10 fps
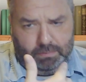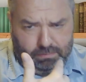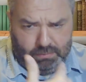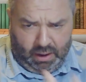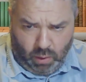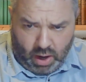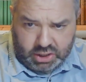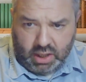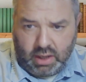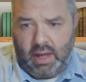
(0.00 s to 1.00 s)
and
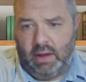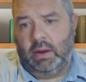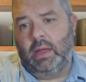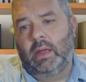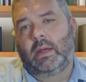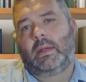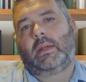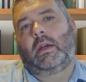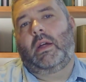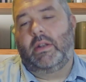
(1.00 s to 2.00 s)
Washington County
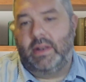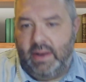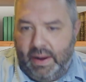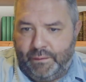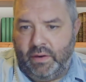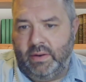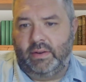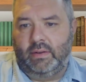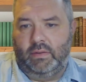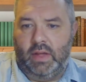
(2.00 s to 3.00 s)
are
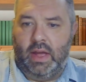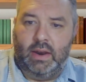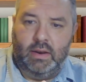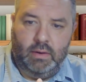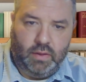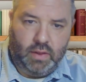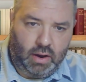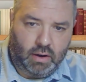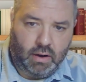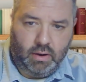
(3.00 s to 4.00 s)
different than they
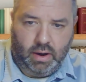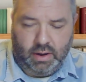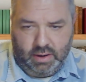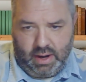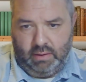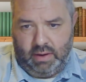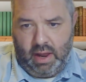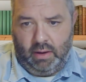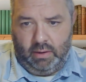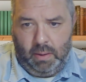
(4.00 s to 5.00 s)
are in
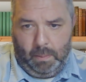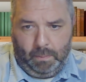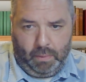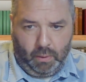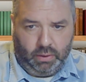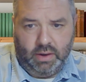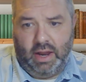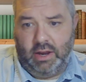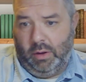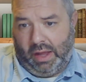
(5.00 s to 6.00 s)
downtown Portland,
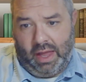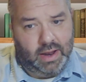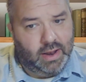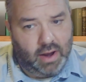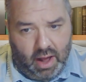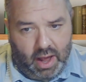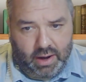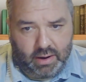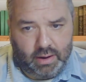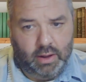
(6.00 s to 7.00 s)
and you cannot
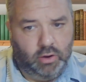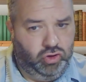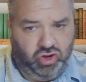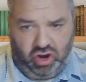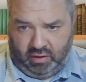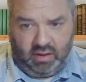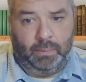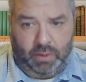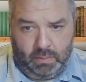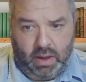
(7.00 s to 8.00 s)
just
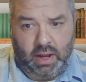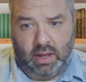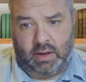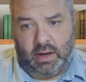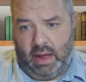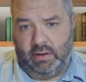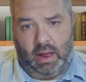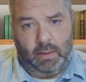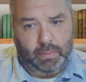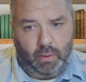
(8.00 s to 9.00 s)
dump the money into
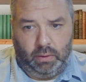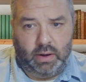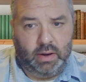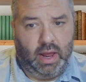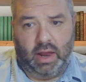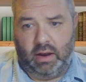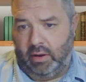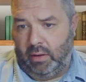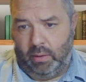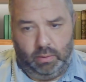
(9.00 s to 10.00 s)
downtown Portland and
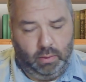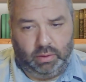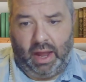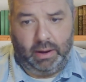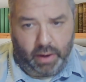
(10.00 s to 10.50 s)
to light rail.